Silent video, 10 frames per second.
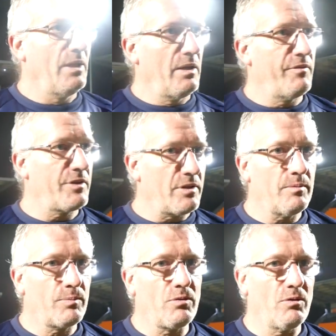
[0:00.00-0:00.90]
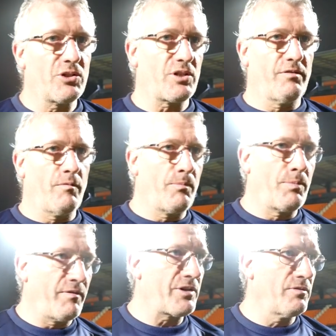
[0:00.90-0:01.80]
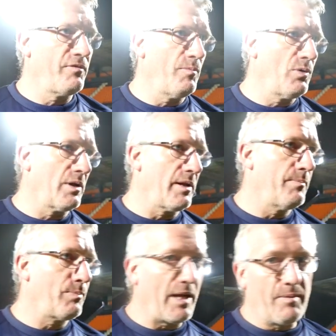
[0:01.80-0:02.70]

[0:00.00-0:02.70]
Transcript: If you're going to call yourself a professional footballer, then play